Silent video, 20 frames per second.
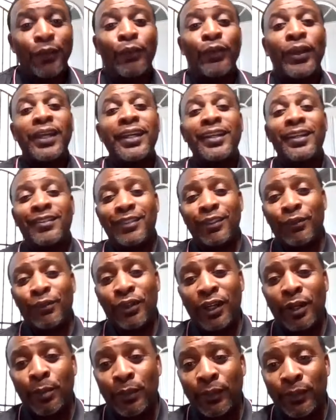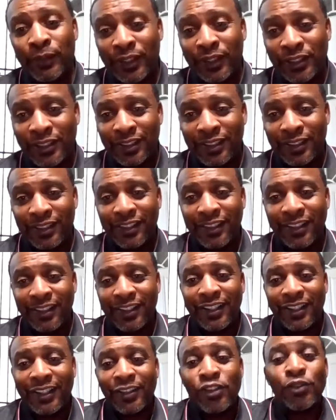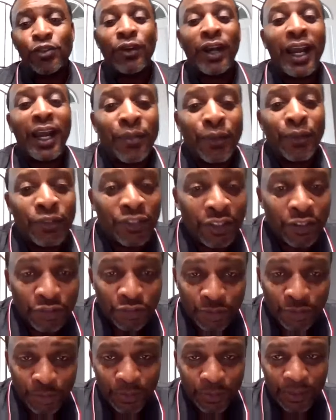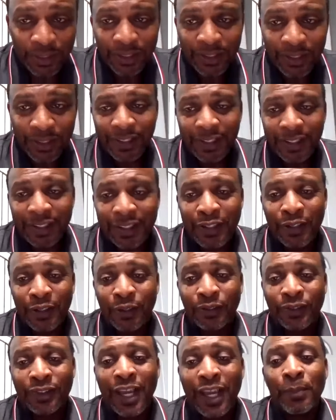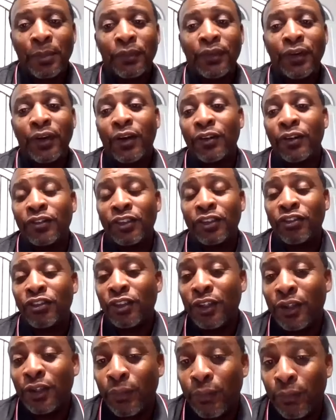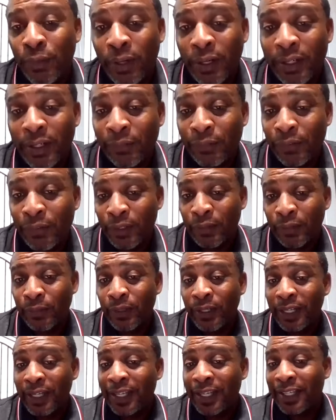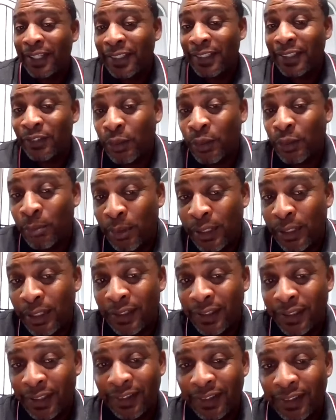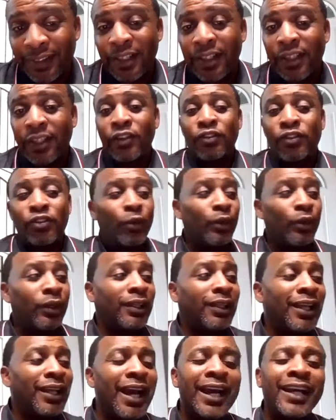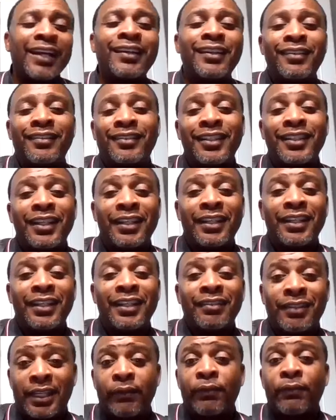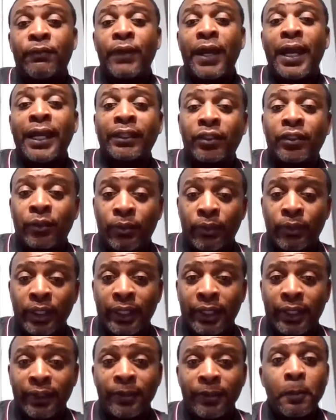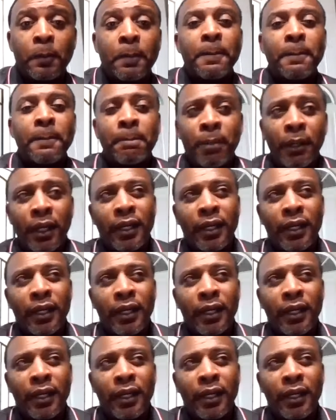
The radius of your operation. Your driver's history, you know, type of calls that you're going to run, if you're going to run ALS or BLS. So a lot of these things can factor in,